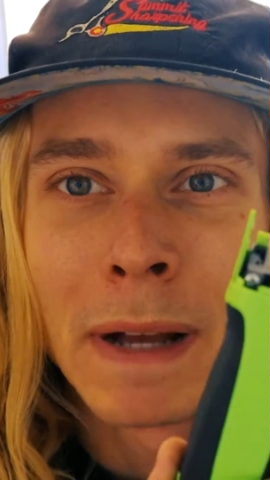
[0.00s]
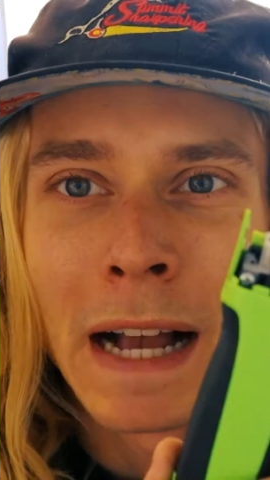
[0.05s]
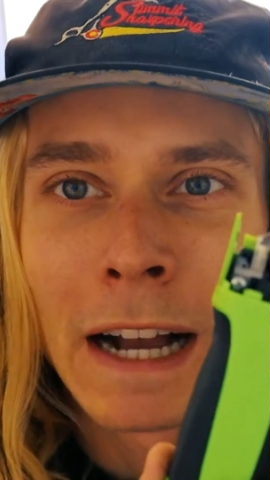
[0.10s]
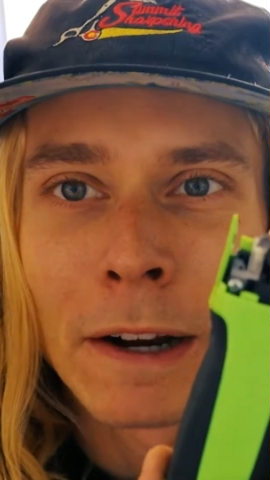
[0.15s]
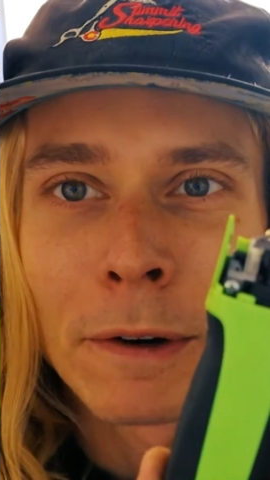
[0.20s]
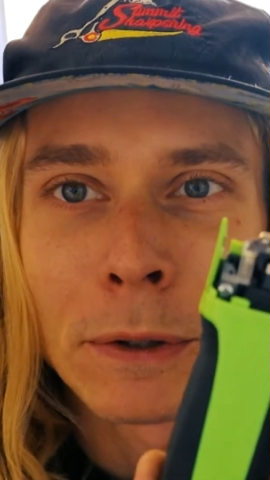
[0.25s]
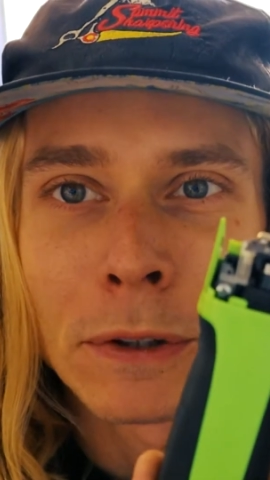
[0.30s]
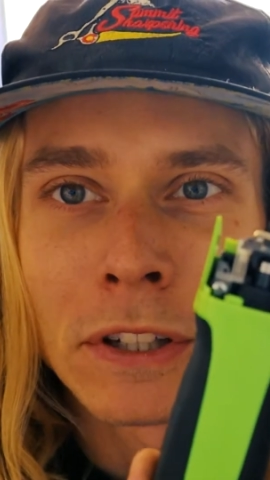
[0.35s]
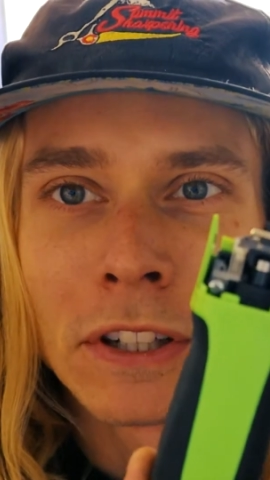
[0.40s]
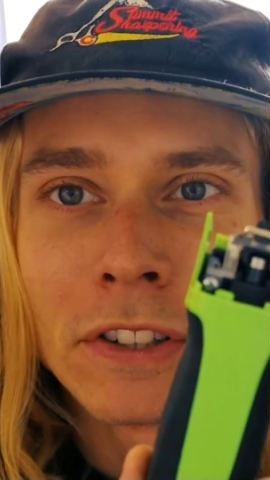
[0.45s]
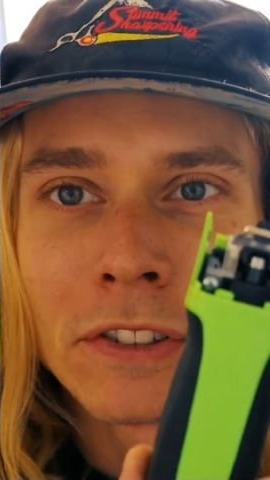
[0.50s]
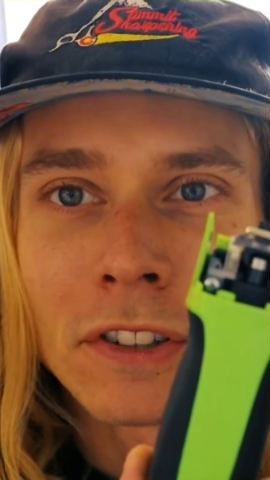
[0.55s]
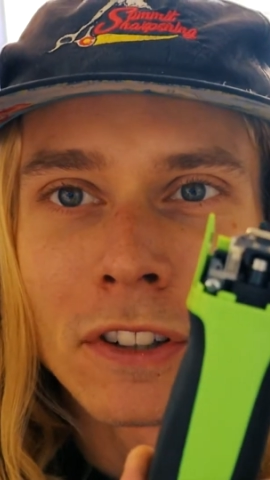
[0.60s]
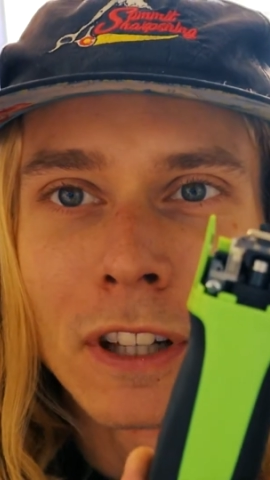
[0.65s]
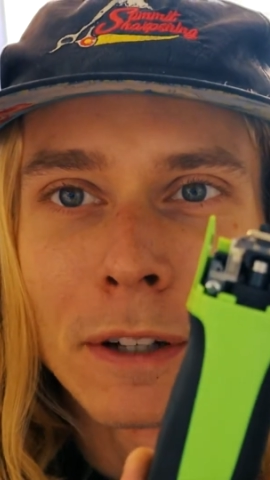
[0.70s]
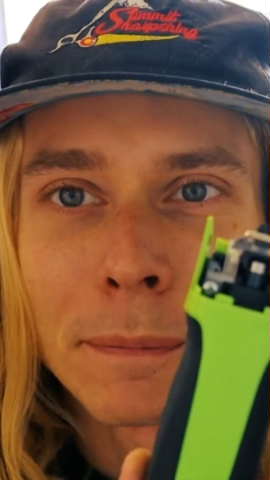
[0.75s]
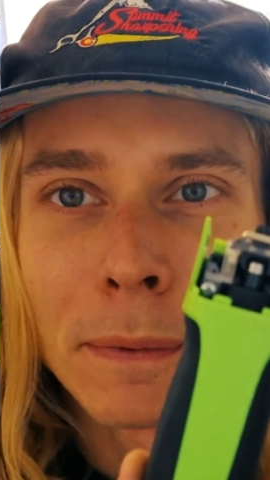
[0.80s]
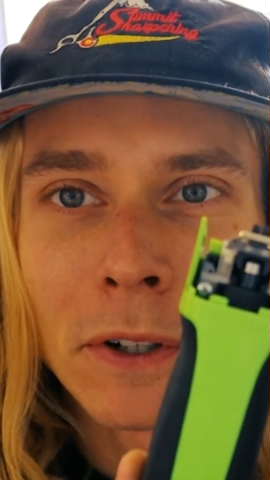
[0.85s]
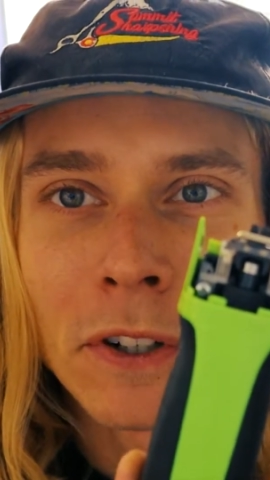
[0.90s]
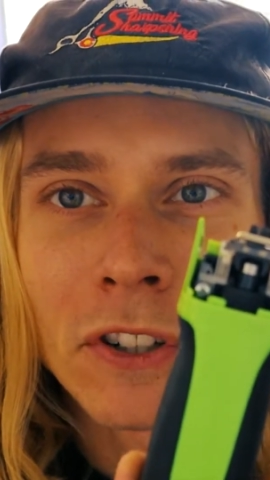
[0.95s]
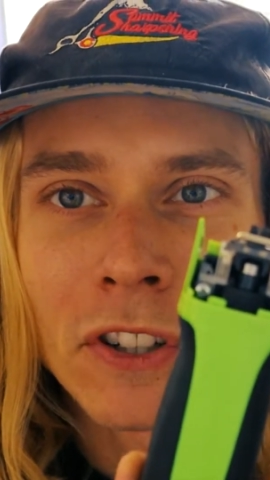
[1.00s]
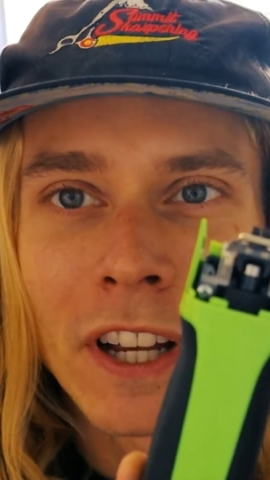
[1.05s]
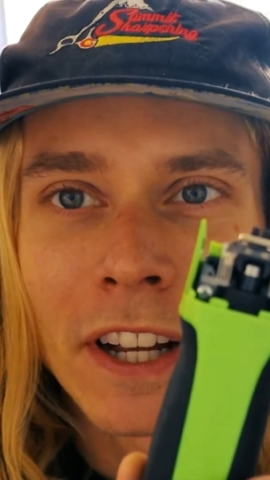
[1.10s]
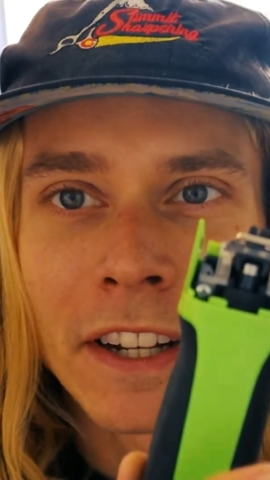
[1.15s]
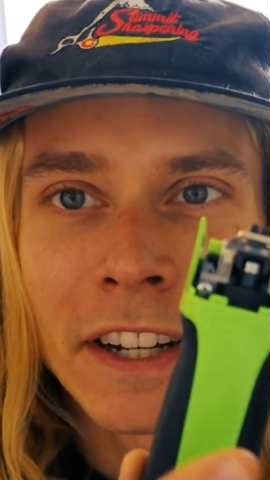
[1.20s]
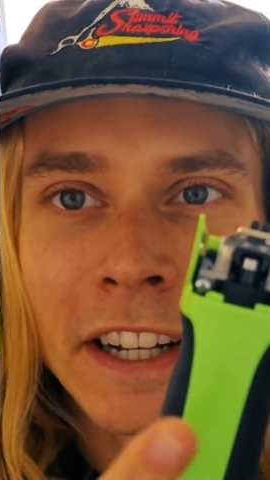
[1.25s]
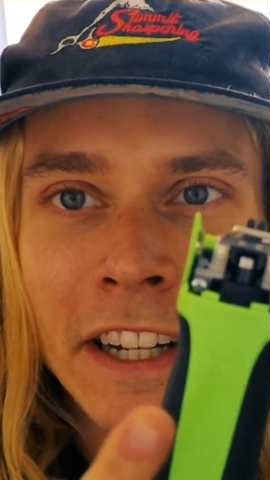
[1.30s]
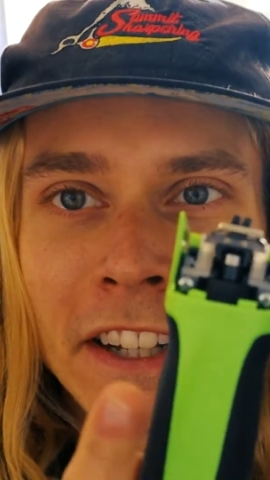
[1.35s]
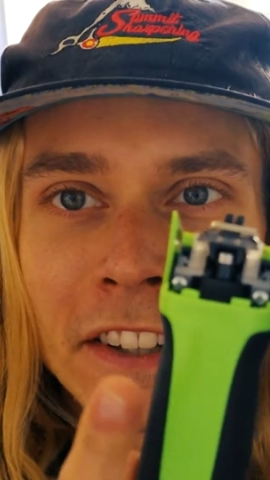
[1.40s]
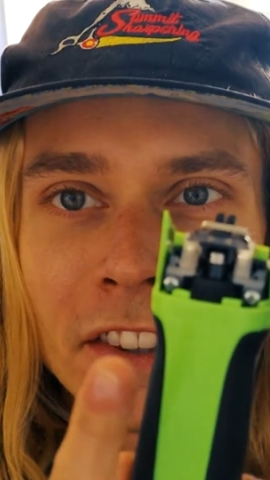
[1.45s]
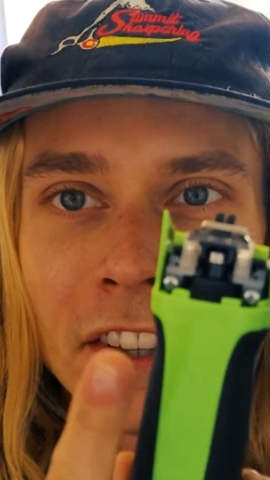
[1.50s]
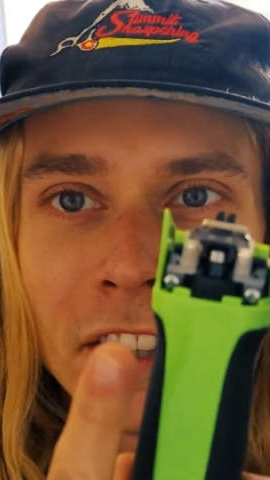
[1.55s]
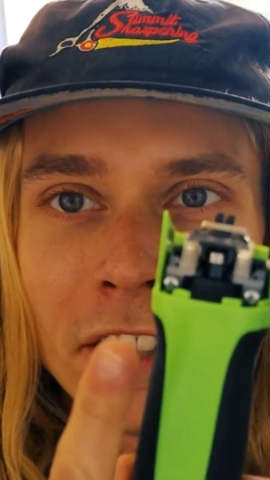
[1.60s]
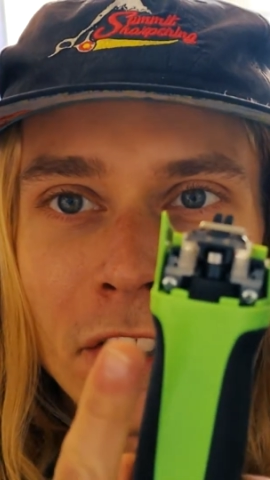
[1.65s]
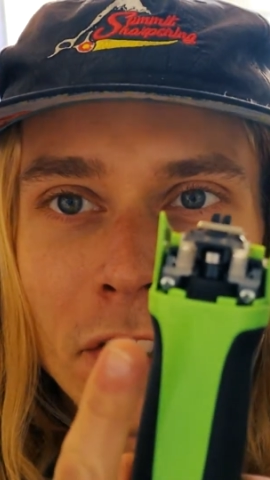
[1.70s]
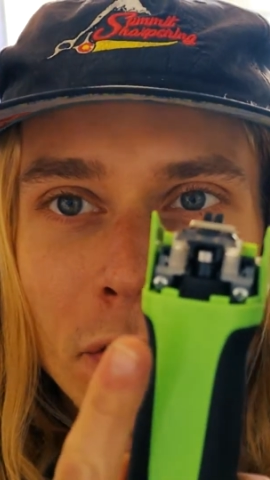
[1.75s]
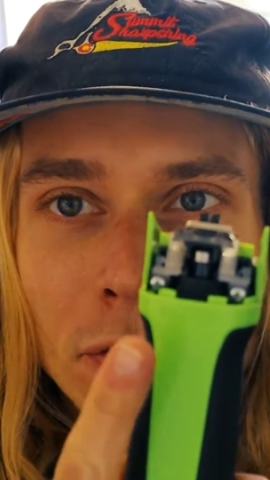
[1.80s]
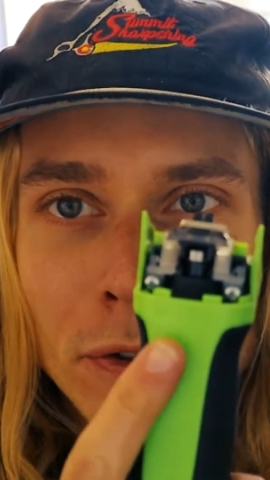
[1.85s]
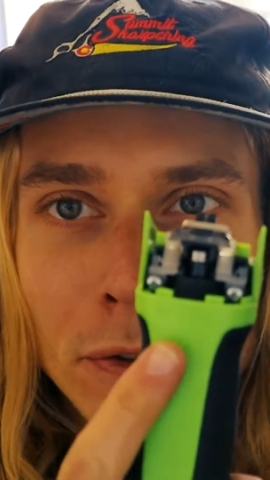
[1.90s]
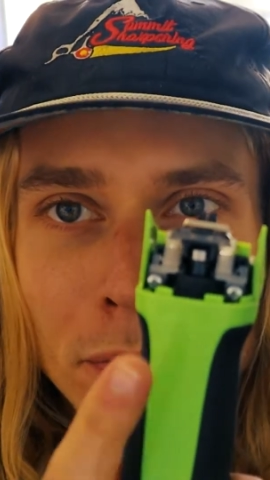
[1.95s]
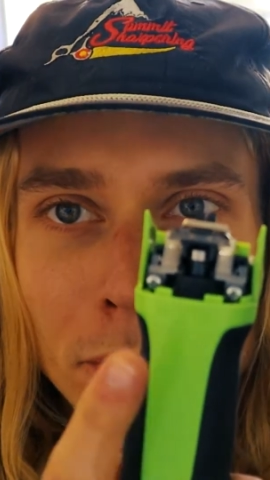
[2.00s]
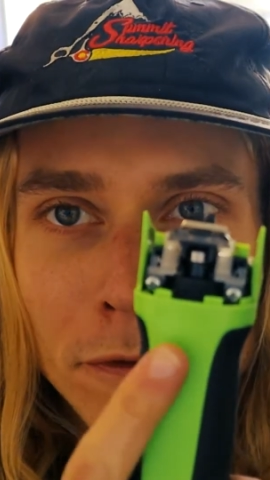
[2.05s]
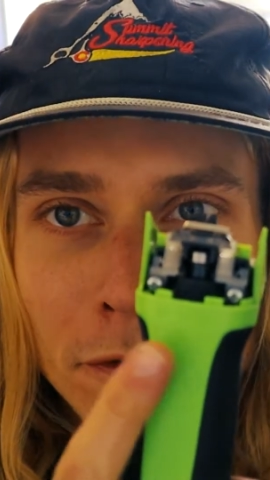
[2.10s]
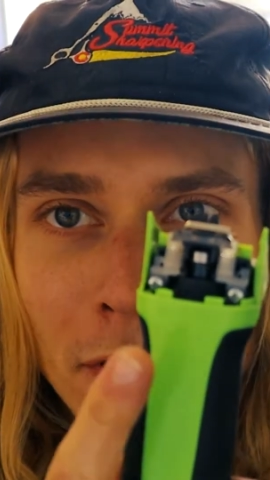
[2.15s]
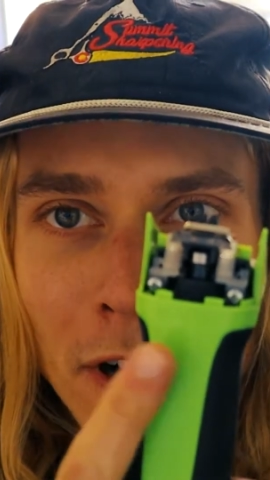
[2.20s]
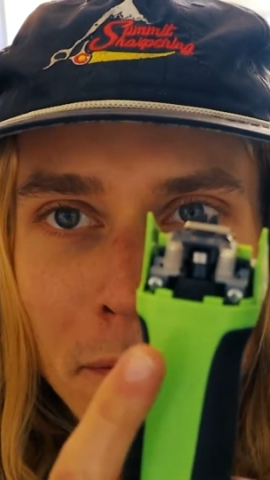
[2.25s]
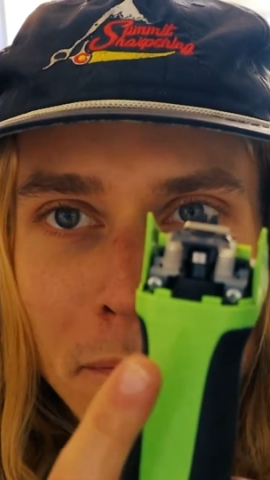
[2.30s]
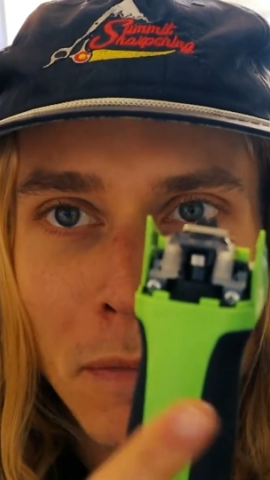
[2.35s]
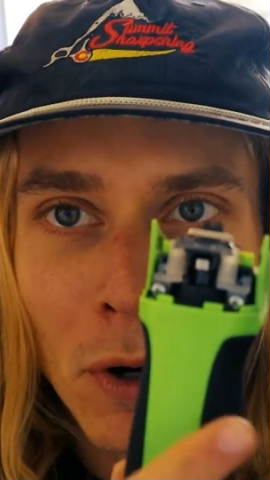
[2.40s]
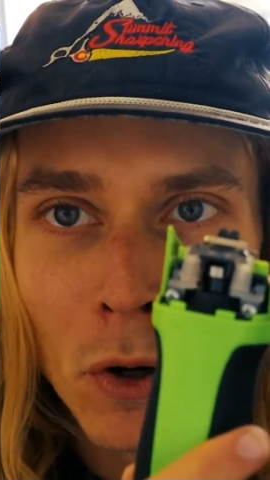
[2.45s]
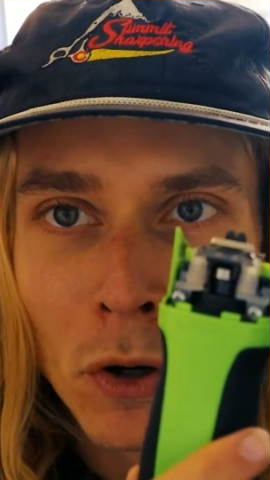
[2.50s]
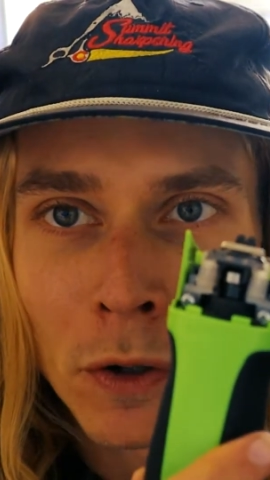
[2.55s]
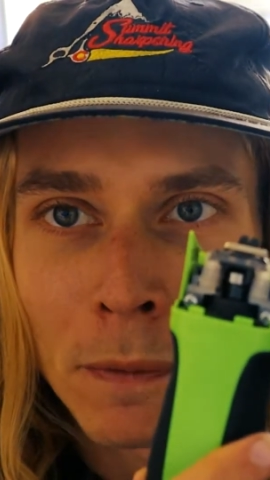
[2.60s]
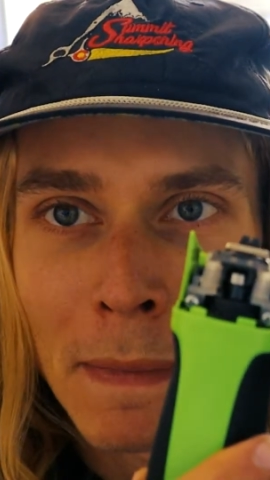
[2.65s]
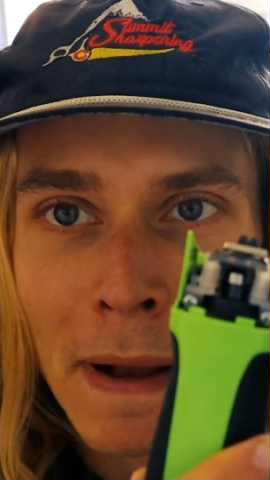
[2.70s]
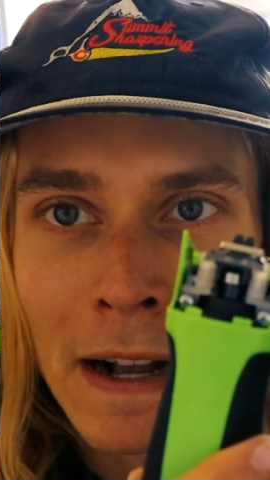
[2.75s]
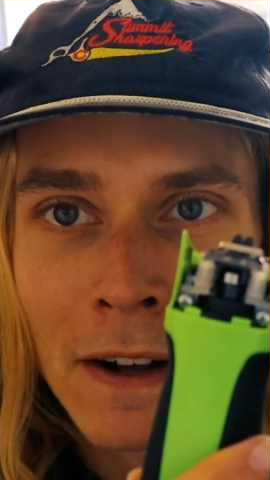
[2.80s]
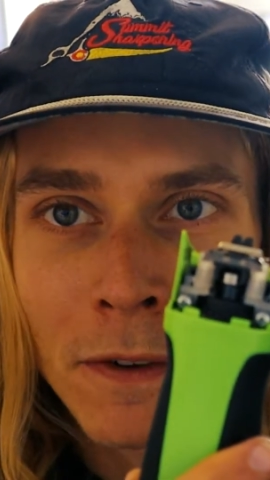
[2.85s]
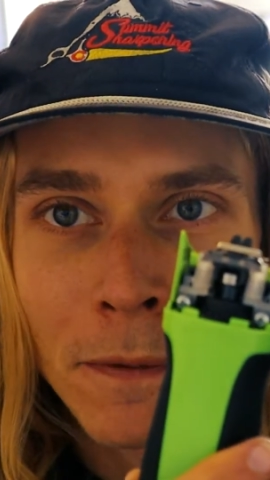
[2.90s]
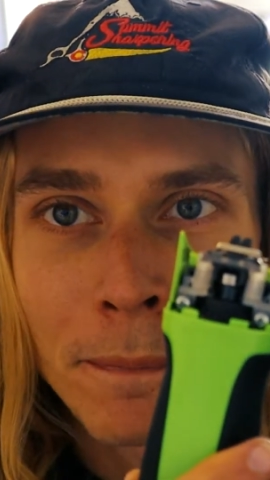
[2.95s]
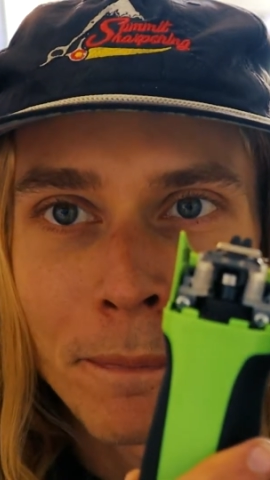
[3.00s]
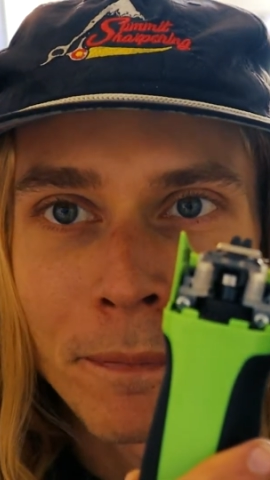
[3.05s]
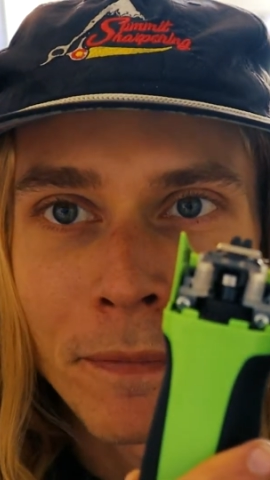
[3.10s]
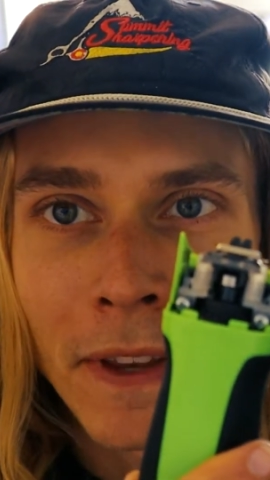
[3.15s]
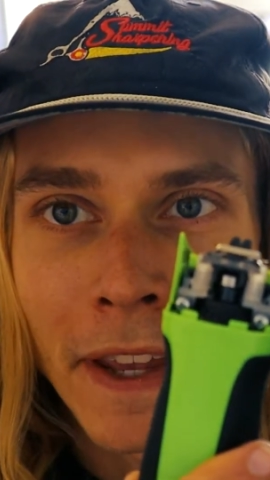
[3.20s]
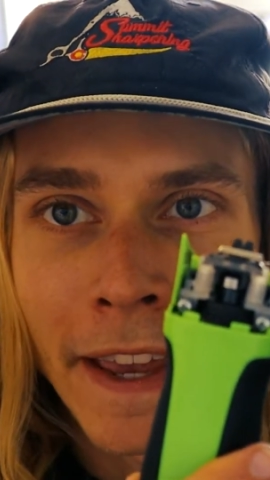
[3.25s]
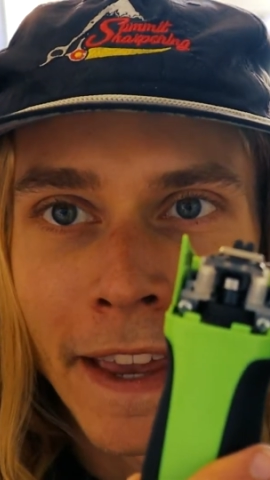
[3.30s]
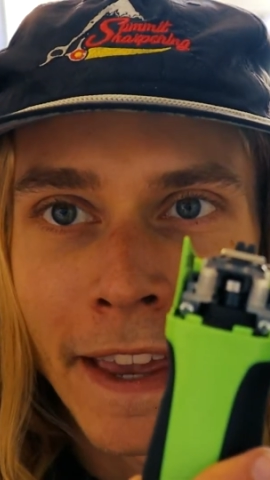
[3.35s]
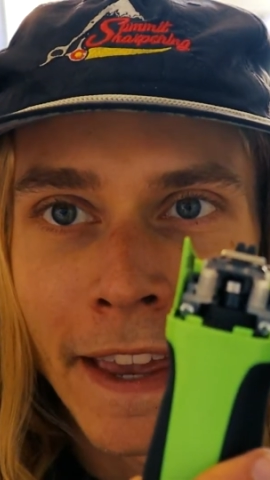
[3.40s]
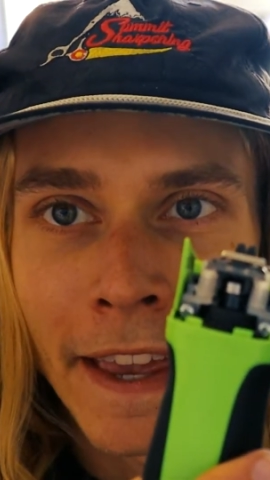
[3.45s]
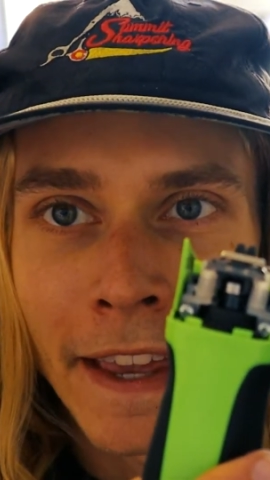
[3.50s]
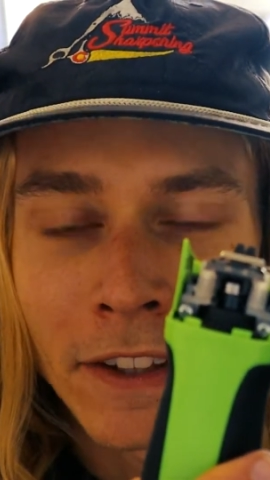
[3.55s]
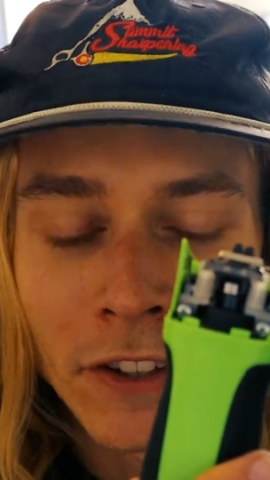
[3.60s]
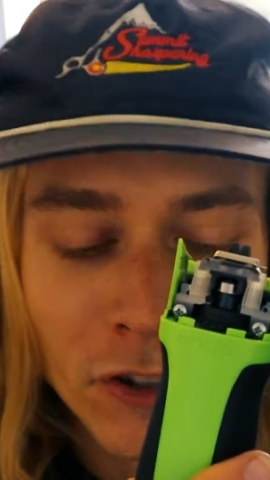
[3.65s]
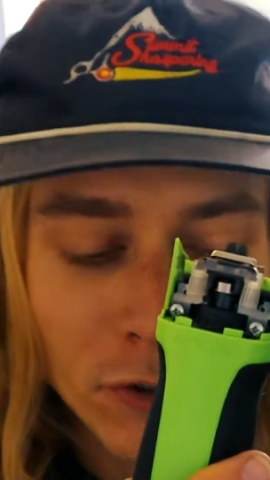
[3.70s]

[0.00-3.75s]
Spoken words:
back with these clippers that needed the new front motor mount. And